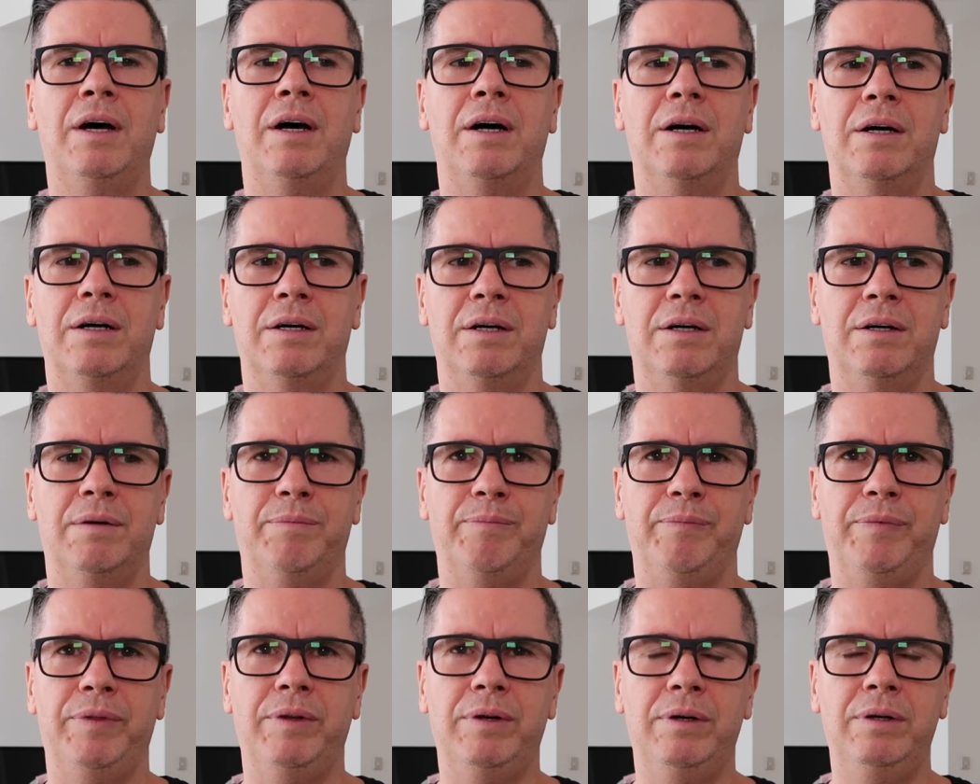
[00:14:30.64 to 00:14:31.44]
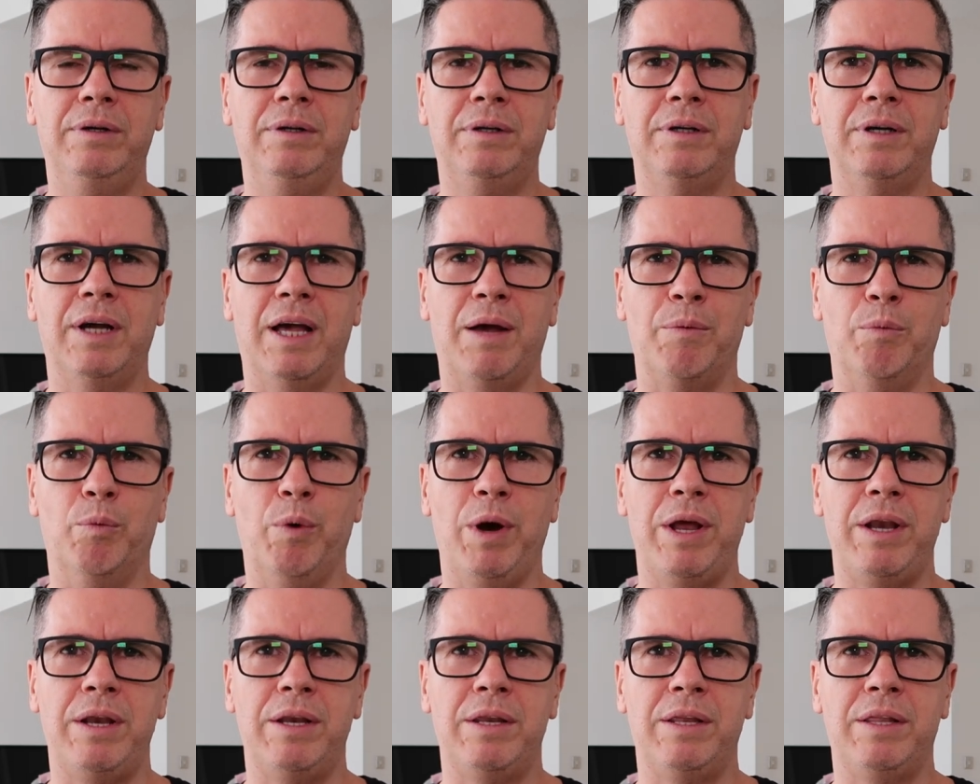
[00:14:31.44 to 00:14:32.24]
and
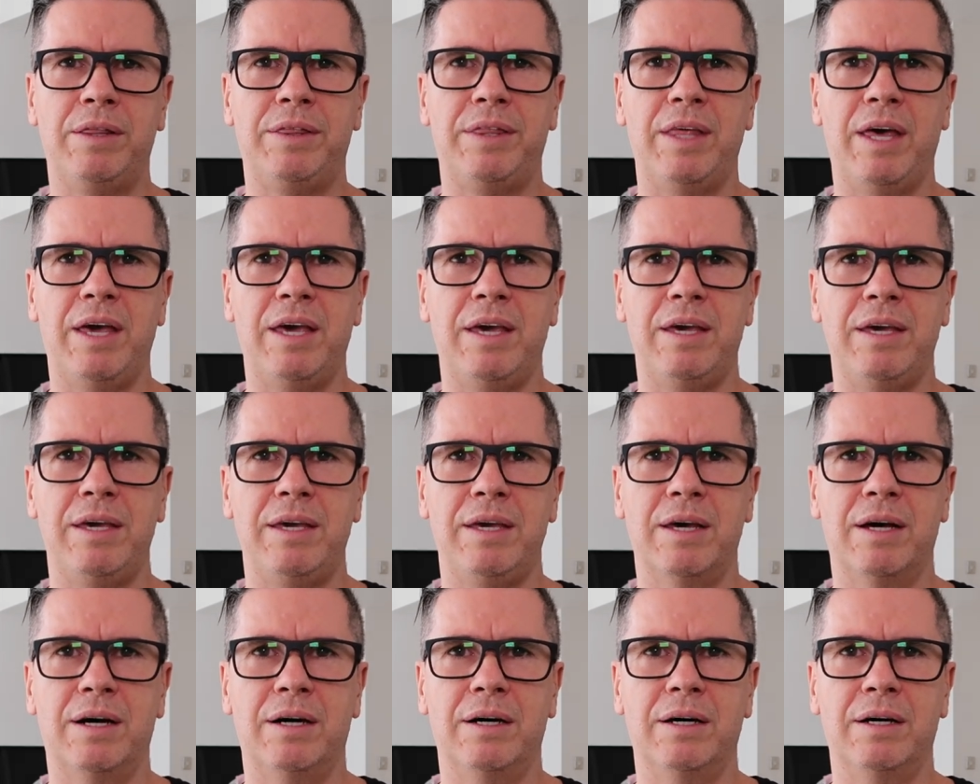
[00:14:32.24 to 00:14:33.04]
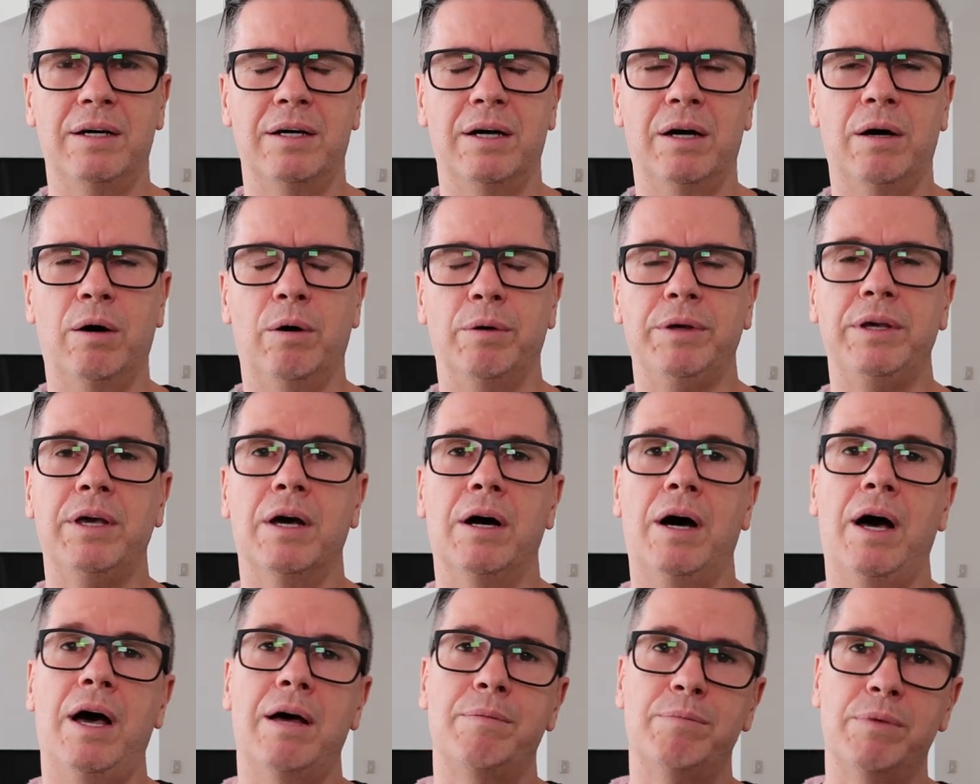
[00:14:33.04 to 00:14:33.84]
when they,
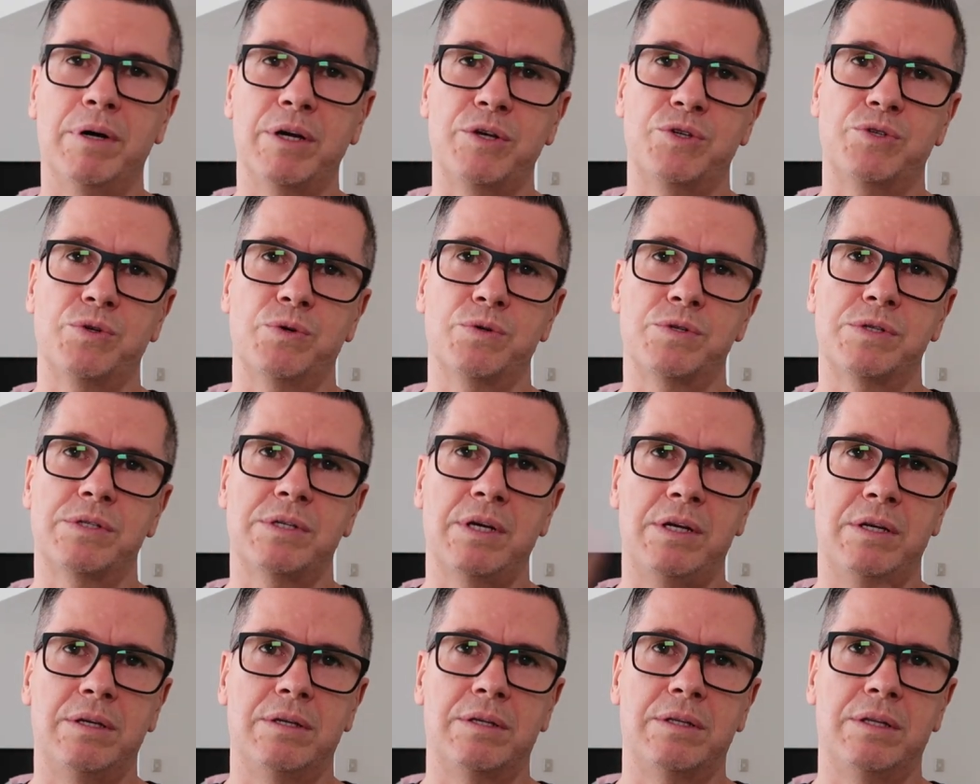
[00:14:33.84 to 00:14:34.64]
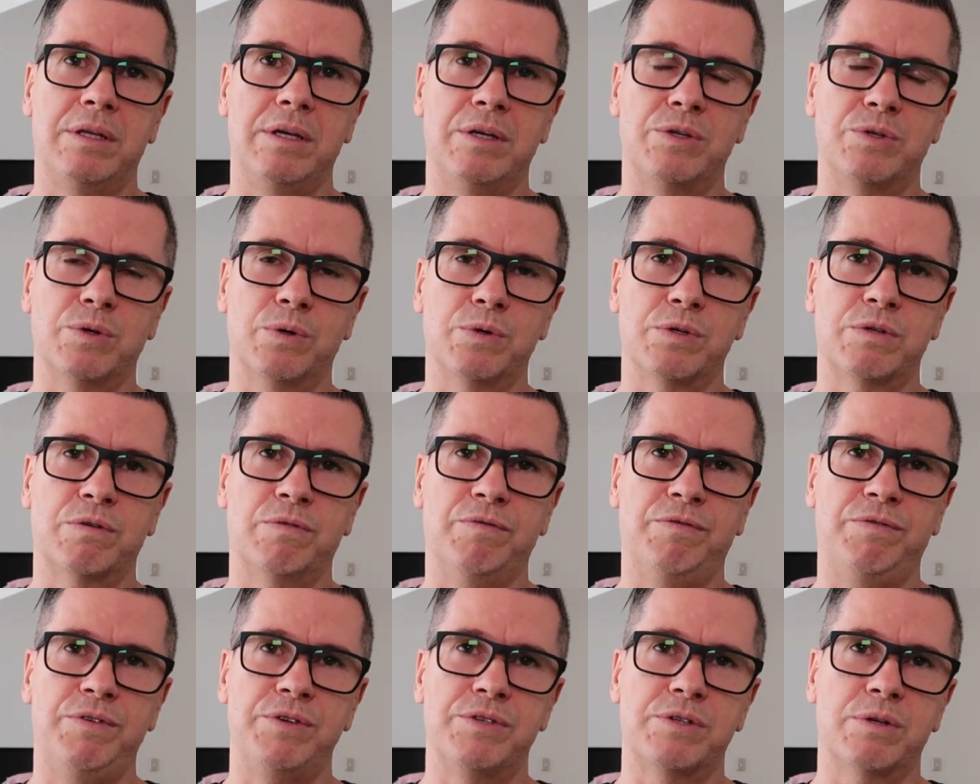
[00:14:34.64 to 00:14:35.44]
I had my exhaust sent, the exhaust
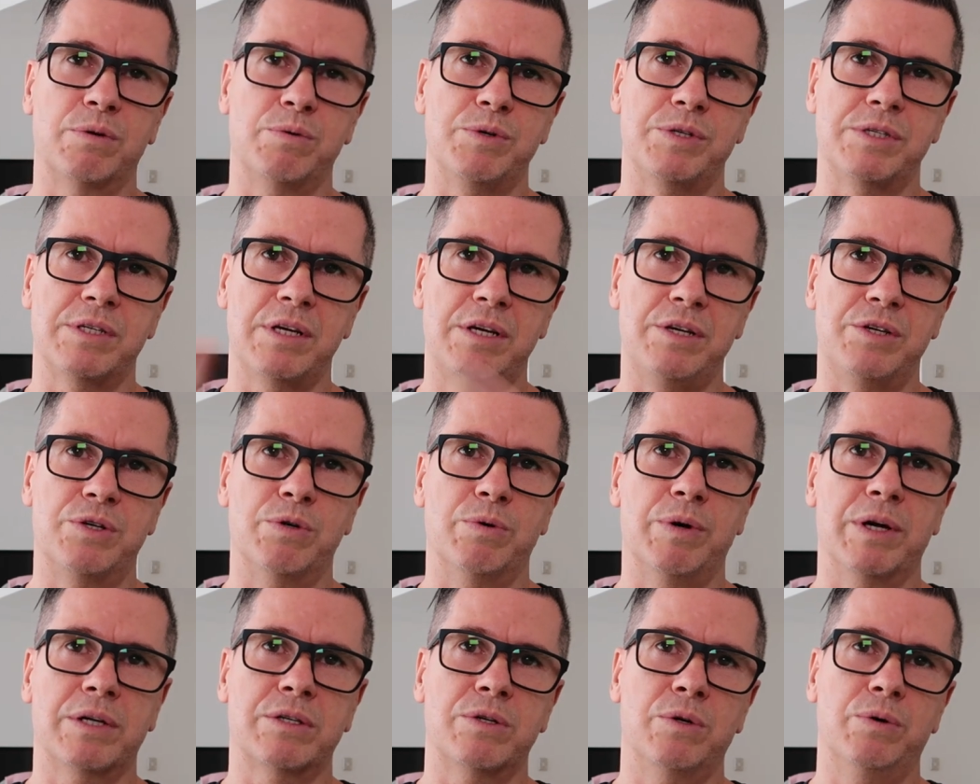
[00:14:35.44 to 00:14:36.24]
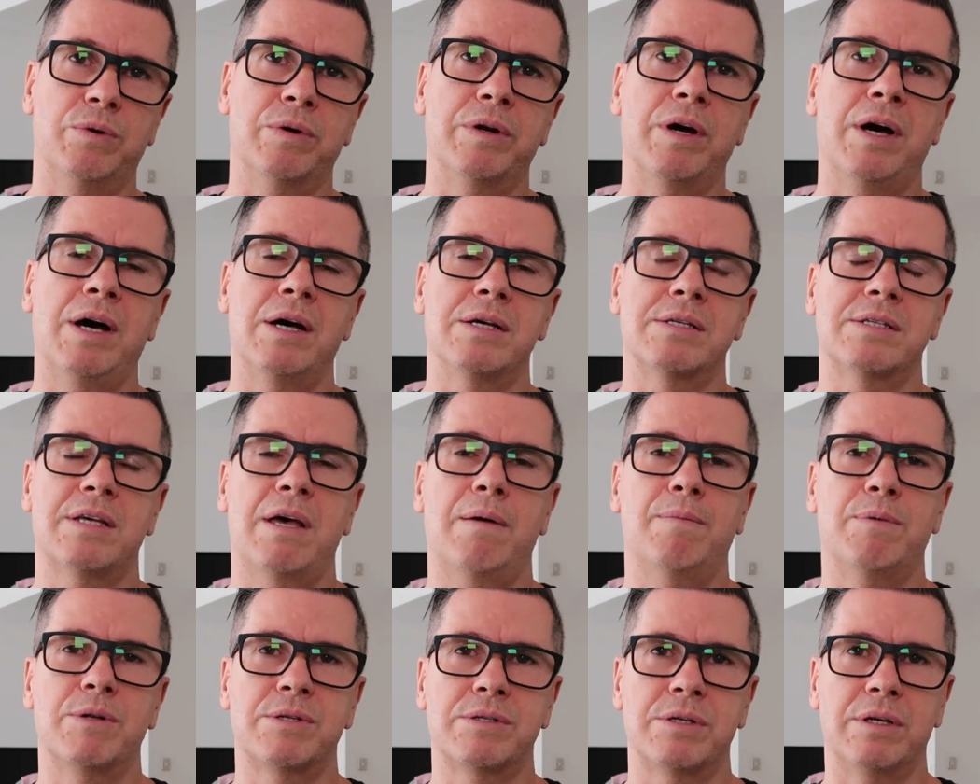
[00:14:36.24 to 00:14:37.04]
from Pfister was sent direct to Autohaus
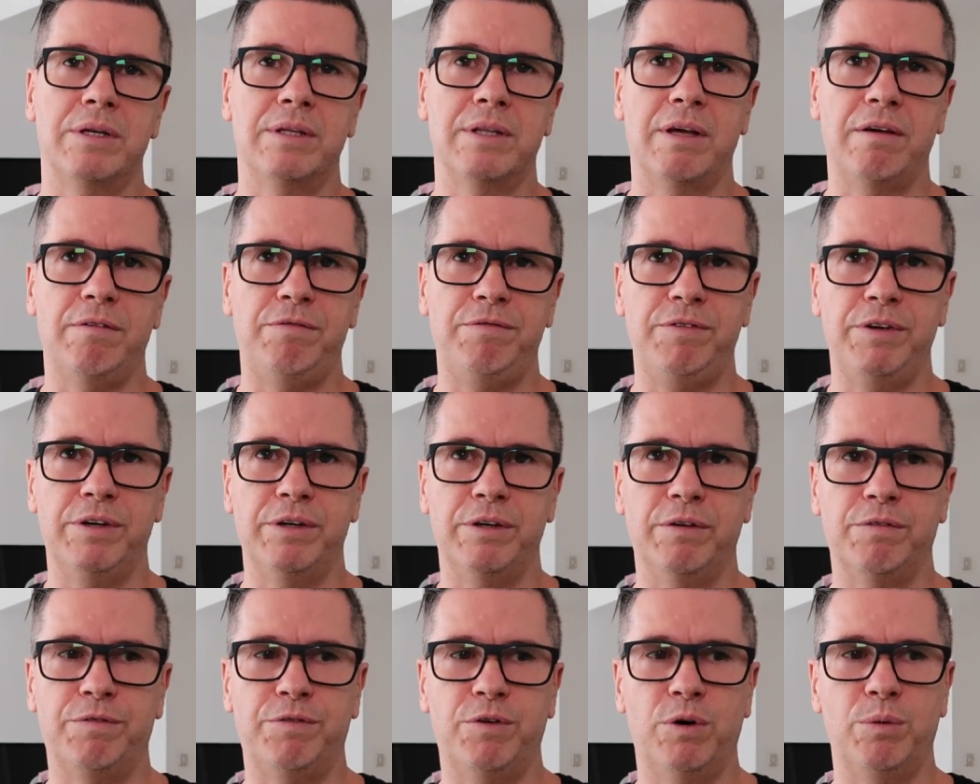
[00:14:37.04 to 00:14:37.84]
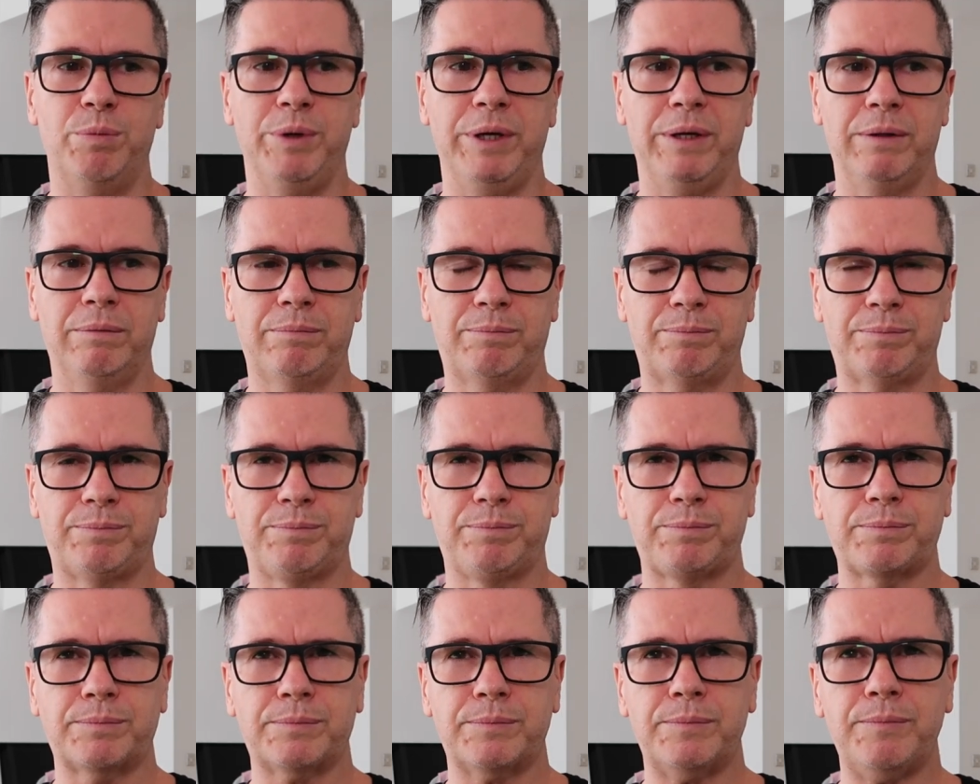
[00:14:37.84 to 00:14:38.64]
Hamilton, and they fitted it for me.
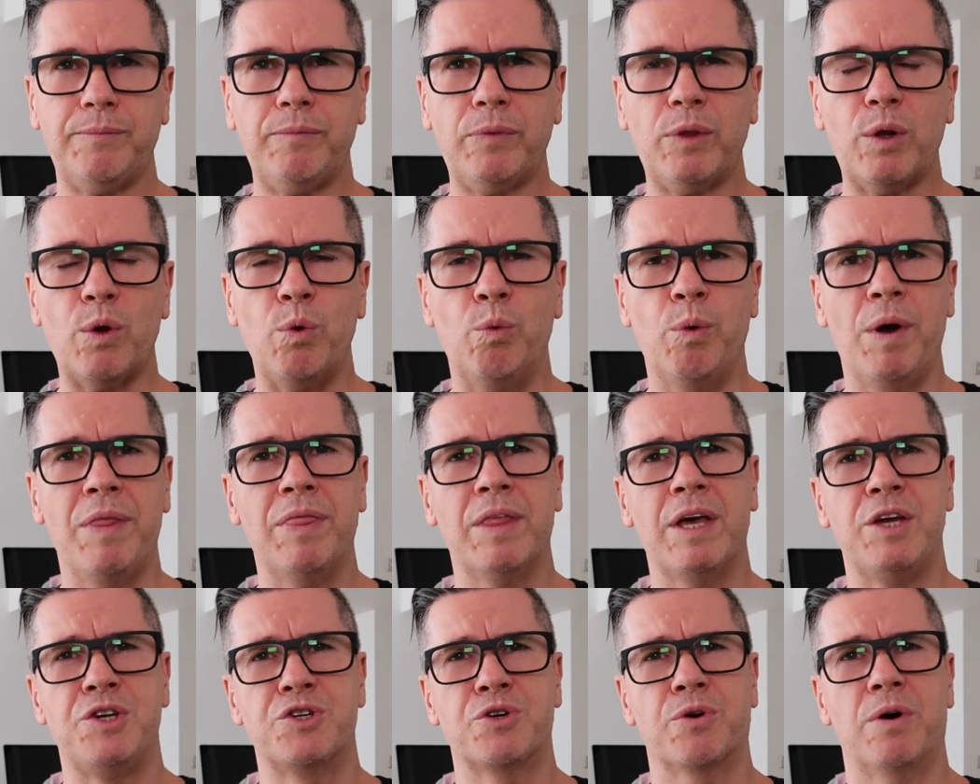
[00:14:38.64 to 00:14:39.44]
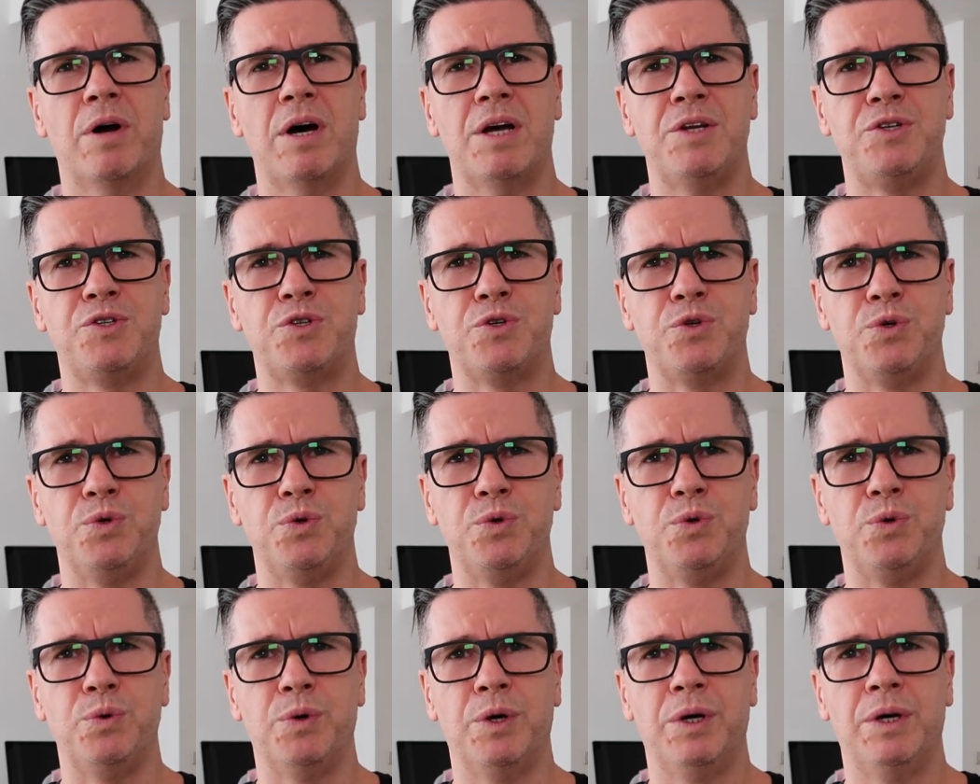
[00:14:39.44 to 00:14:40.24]
When they tried
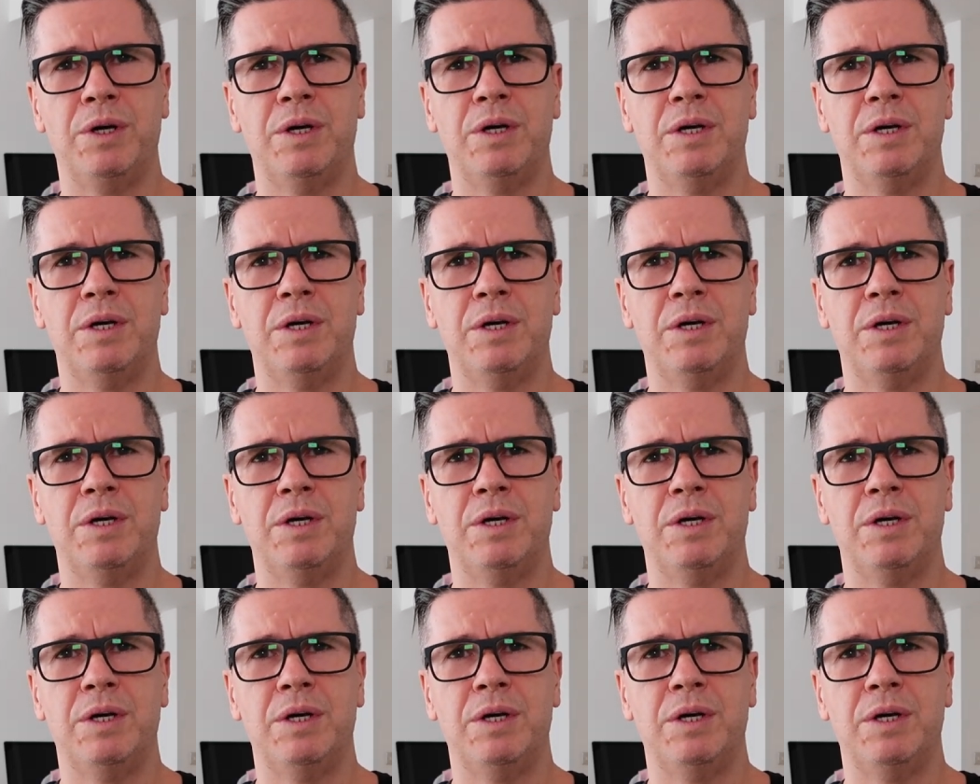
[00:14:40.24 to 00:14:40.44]
to